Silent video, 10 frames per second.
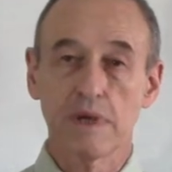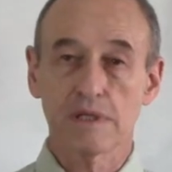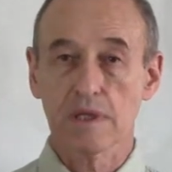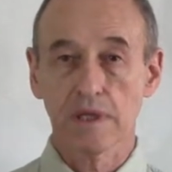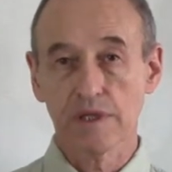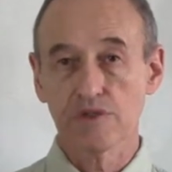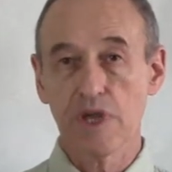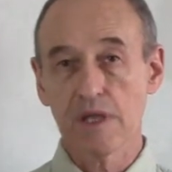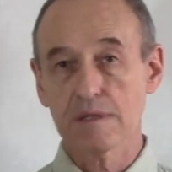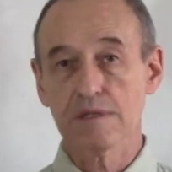basically
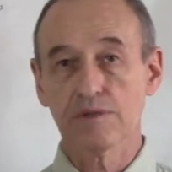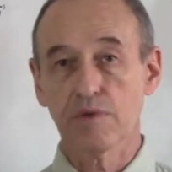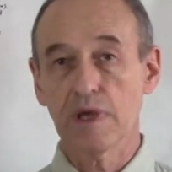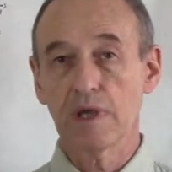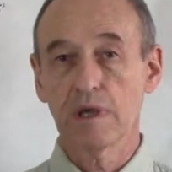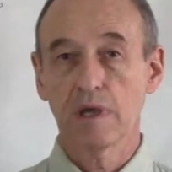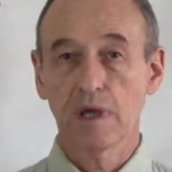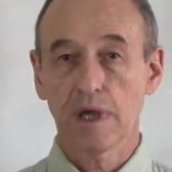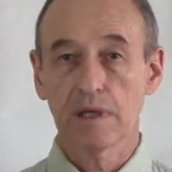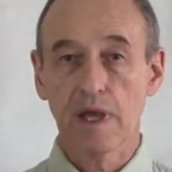contains three
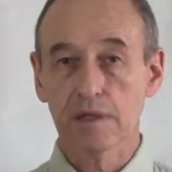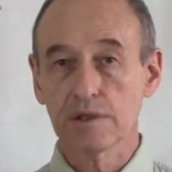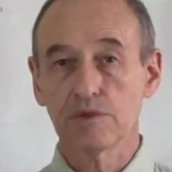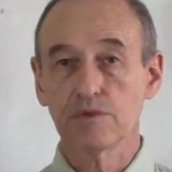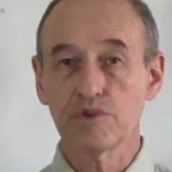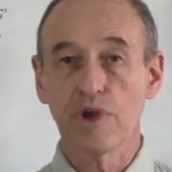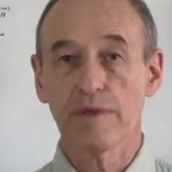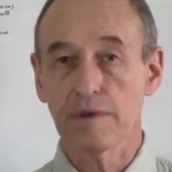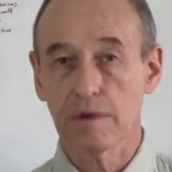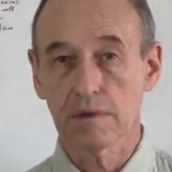connected to each
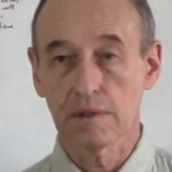other